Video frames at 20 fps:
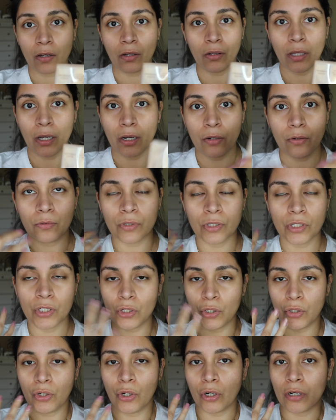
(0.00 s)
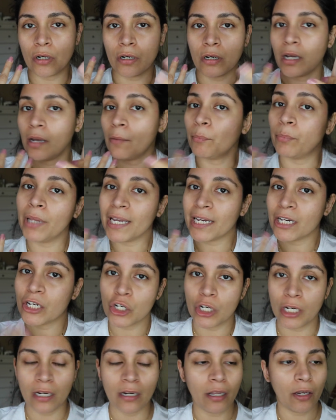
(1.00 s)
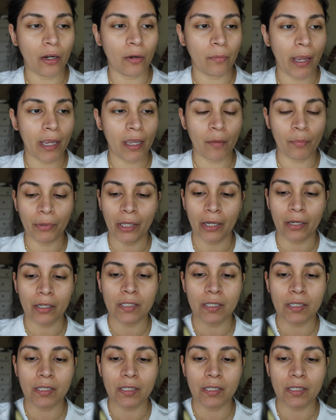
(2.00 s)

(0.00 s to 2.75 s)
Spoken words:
glow to your complexion and your makeup look.